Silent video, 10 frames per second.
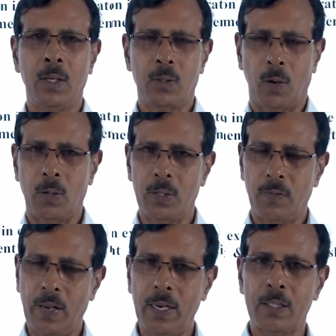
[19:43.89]
So
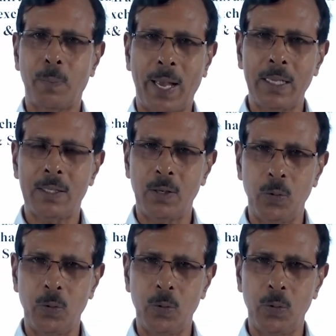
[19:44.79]
various banks in